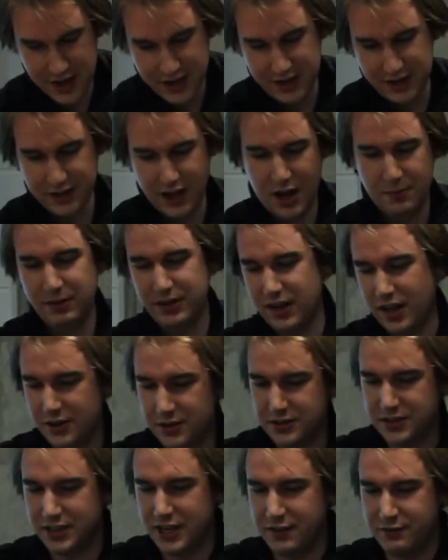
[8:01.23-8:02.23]
He lobbied
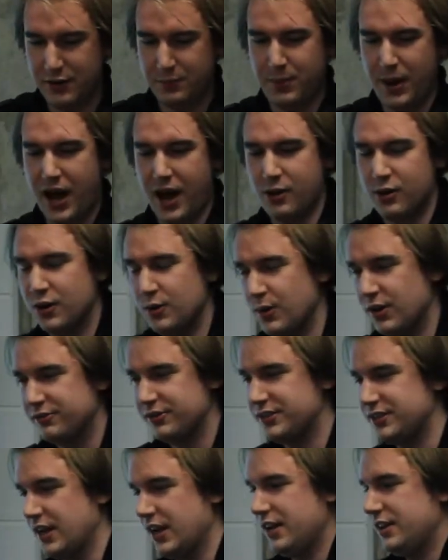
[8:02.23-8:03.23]
others to give up power while
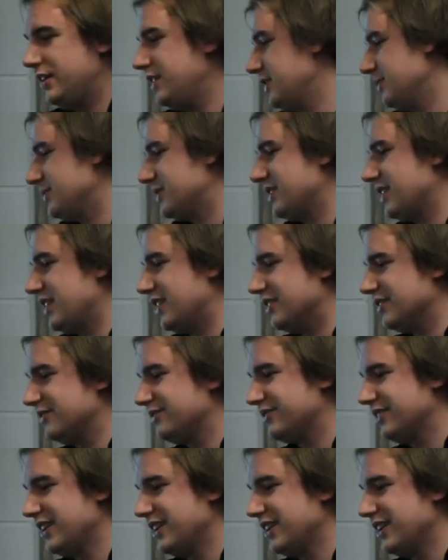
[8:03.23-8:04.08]
retaining it himself.